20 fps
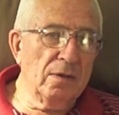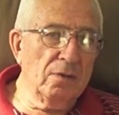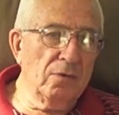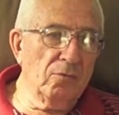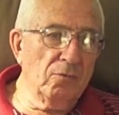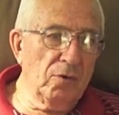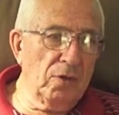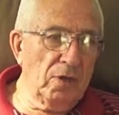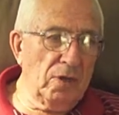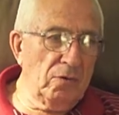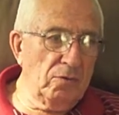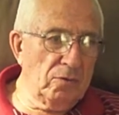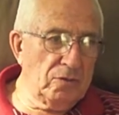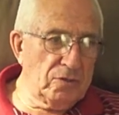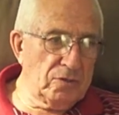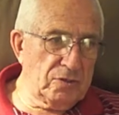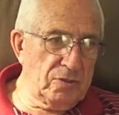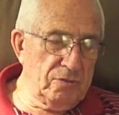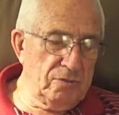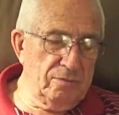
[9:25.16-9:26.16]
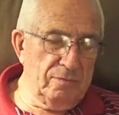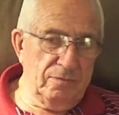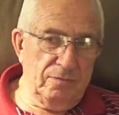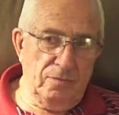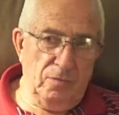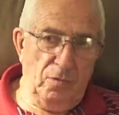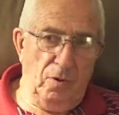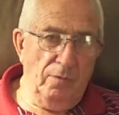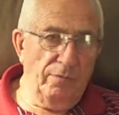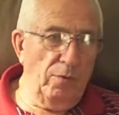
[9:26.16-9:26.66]
really was
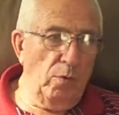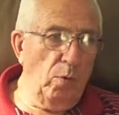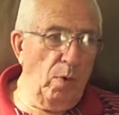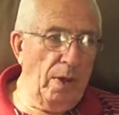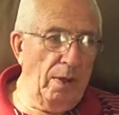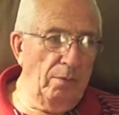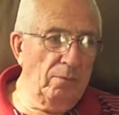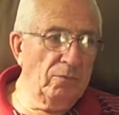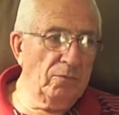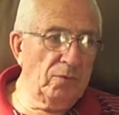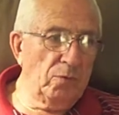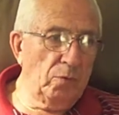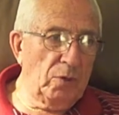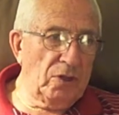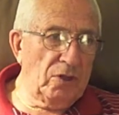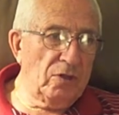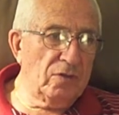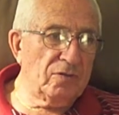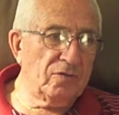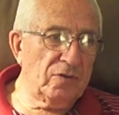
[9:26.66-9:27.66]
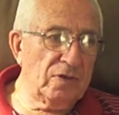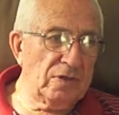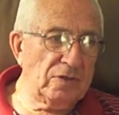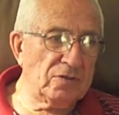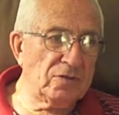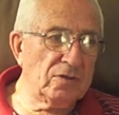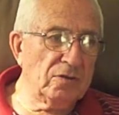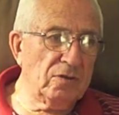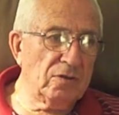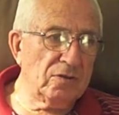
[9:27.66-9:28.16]
overwhelmed with this thing
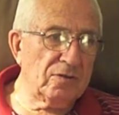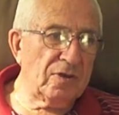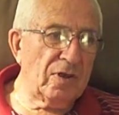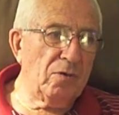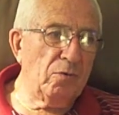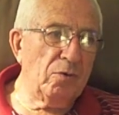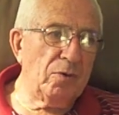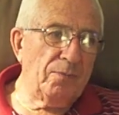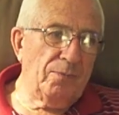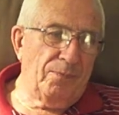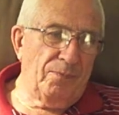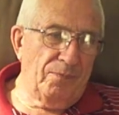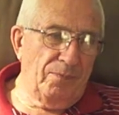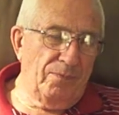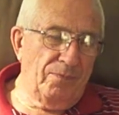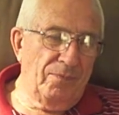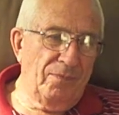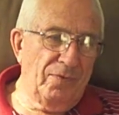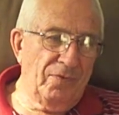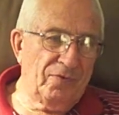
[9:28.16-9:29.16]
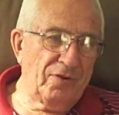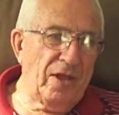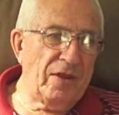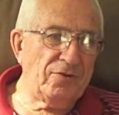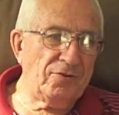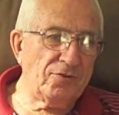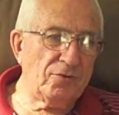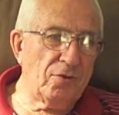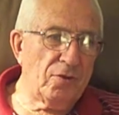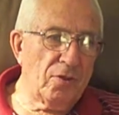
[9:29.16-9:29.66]
still, because I would say
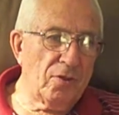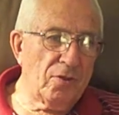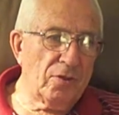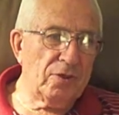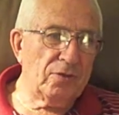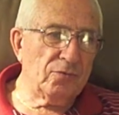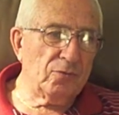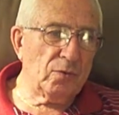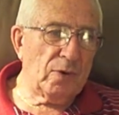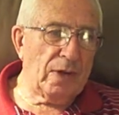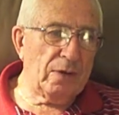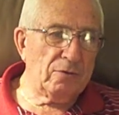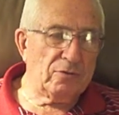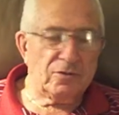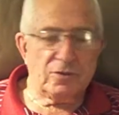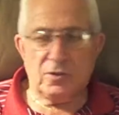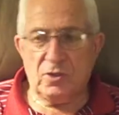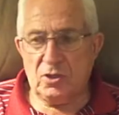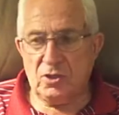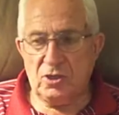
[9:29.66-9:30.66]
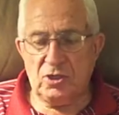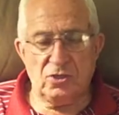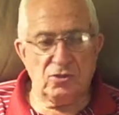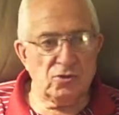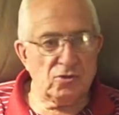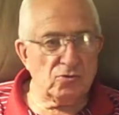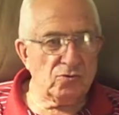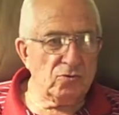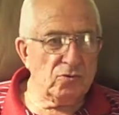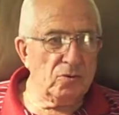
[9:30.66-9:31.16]
certain things when I was in the
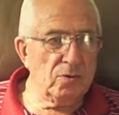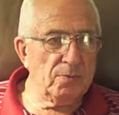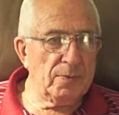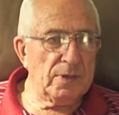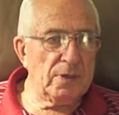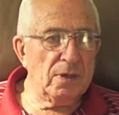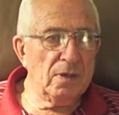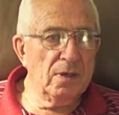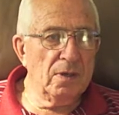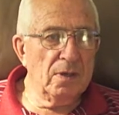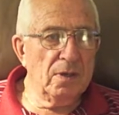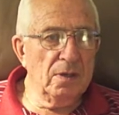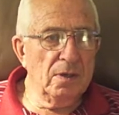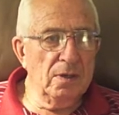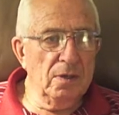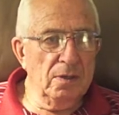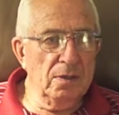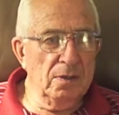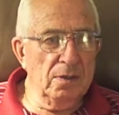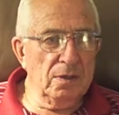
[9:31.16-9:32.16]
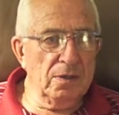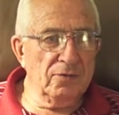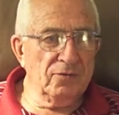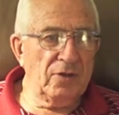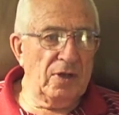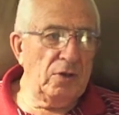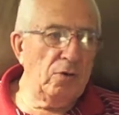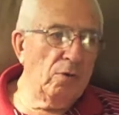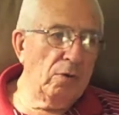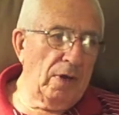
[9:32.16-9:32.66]
teacher's room, and because
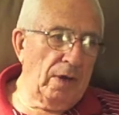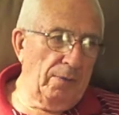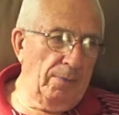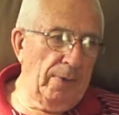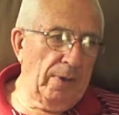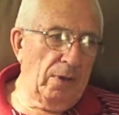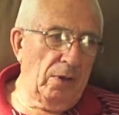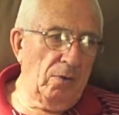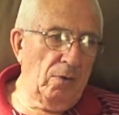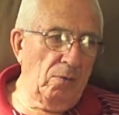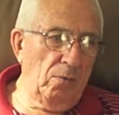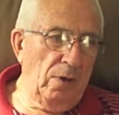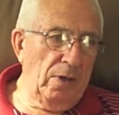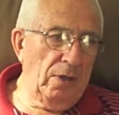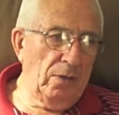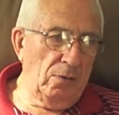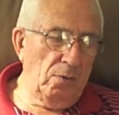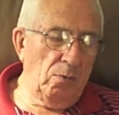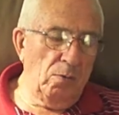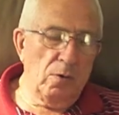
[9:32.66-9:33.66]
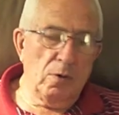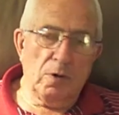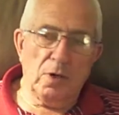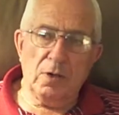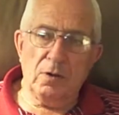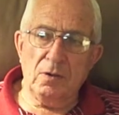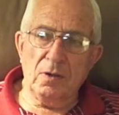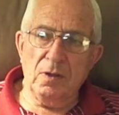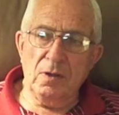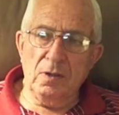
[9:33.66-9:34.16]
they knew I'd been in the war,
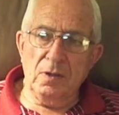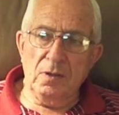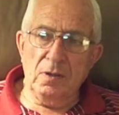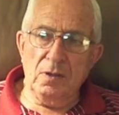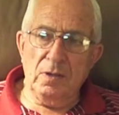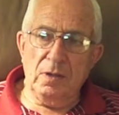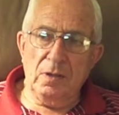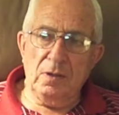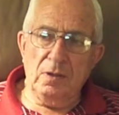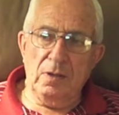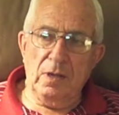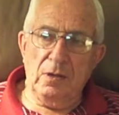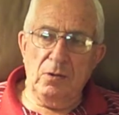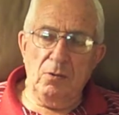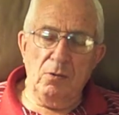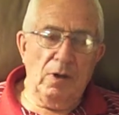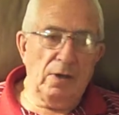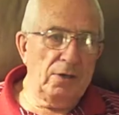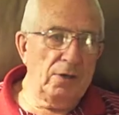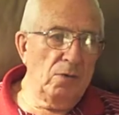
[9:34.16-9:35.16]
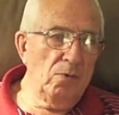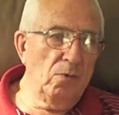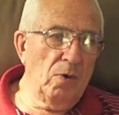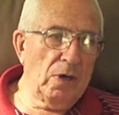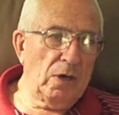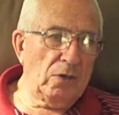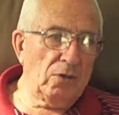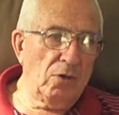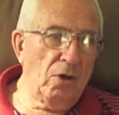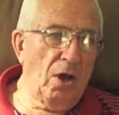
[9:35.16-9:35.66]
and they knew I didn't
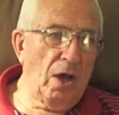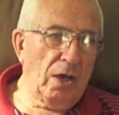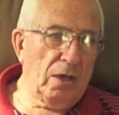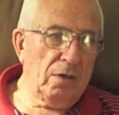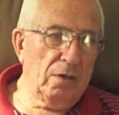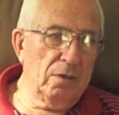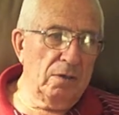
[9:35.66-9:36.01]
want to talk.